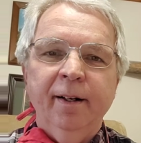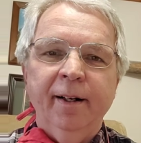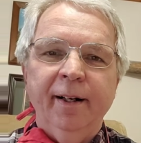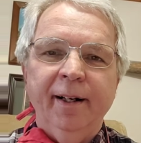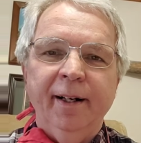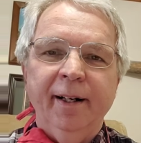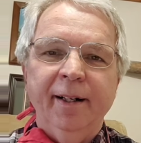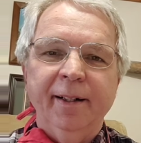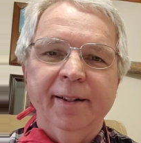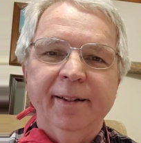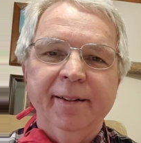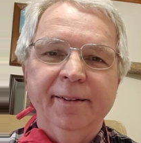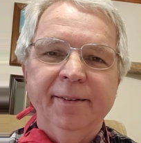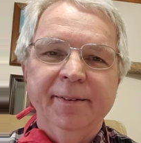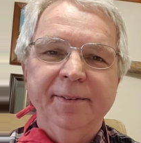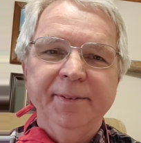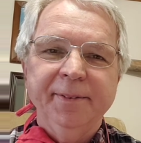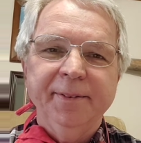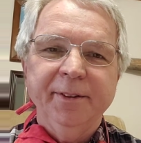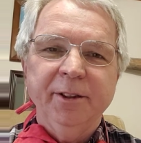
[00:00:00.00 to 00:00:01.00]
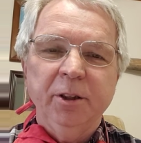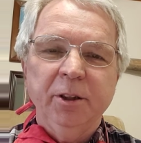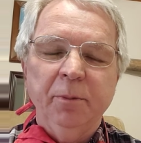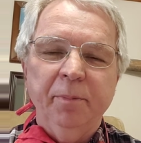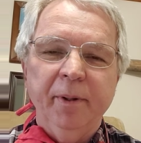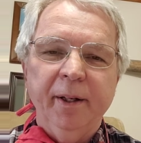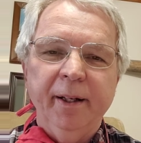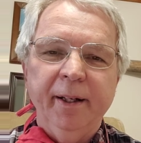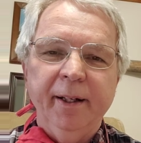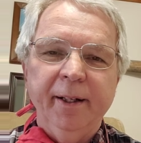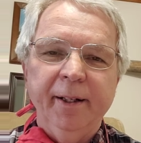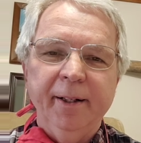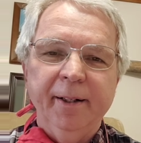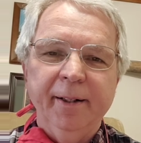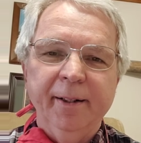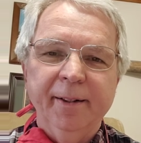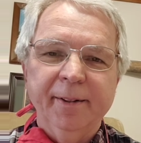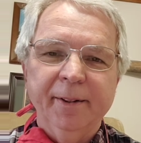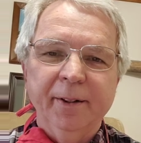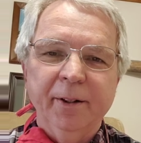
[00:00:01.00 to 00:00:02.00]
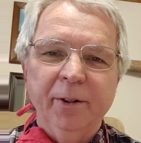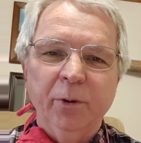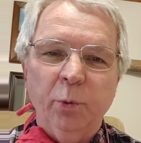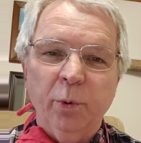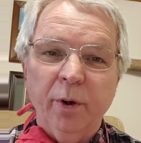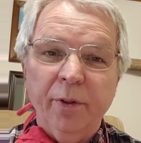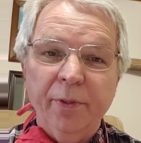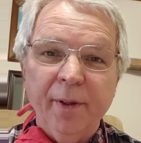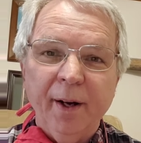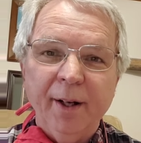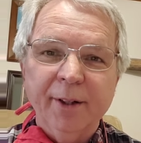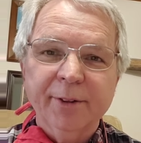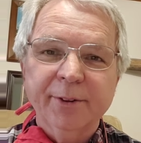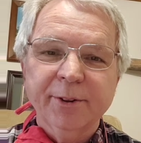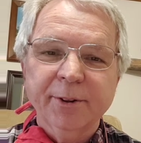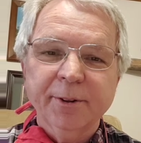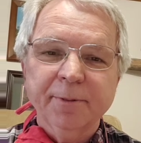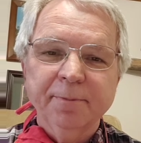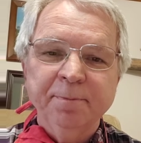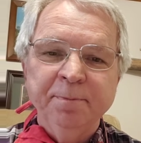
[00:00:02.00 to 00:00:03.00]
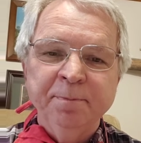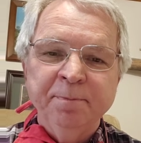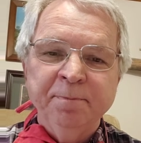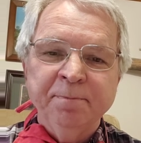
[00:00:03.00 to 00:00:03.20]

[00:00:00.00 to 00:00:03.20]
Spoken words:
to be with us.